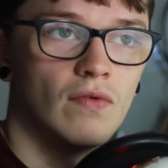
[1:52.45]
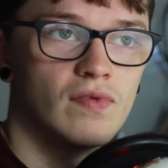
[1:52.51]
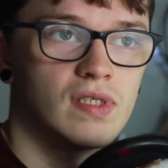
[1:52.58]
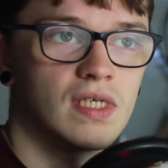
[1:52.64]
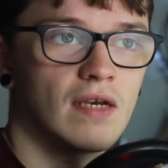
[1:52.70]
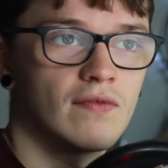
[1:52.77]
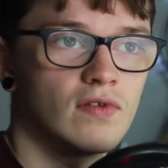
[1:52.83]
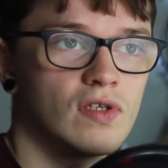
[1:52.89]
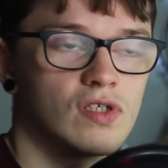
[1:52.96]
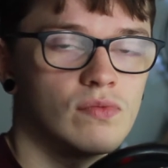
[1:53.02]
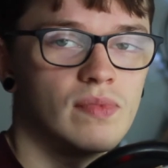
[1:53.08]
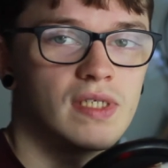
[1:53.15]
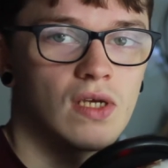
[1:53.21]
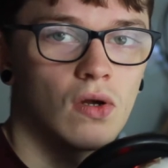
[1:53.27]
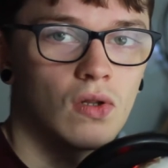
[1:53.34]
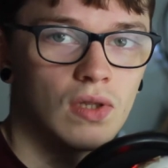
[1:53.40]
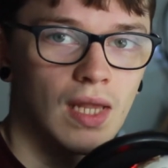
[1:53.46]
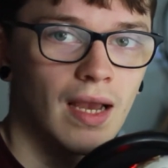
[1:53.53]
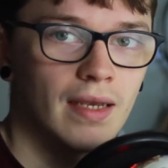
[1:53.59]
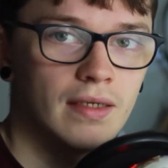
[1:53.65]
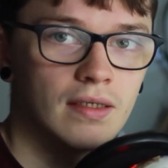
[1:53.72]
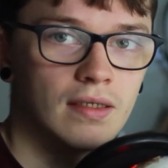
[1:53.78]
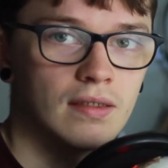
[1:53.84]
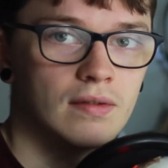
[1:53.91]
obviously you have to submit it
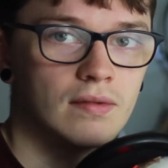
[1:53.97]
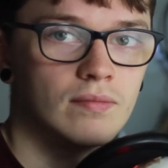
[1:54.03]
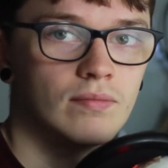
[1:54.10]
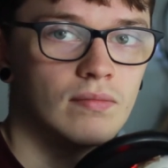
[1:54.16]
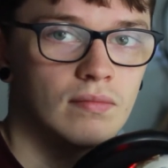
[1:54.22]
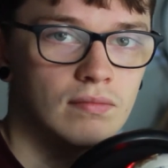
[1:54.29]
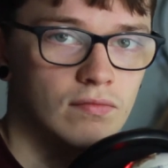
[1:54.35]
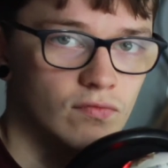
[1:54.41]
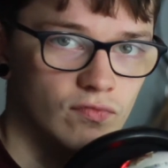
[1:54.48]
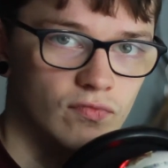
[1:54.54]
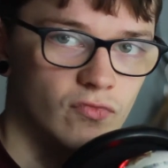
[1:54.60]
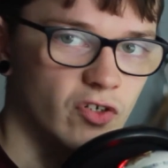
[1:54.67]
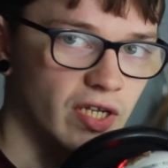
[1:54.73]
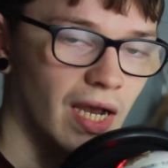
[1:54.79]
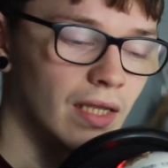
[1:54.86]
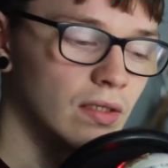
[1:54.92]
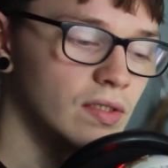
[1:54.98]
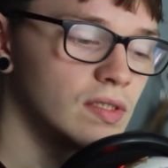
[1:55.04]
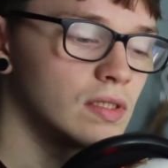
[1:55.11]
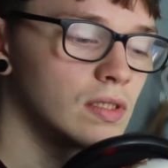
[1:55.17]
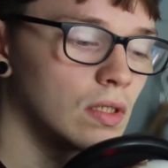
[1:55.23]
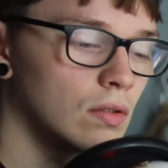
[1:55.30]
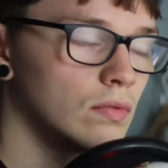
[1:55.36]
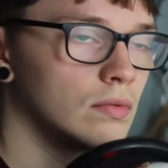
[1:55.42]
online regardless,
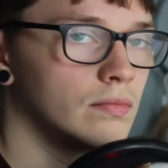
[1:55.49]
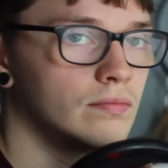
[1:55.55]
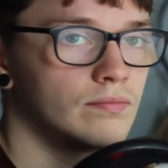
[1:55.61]
so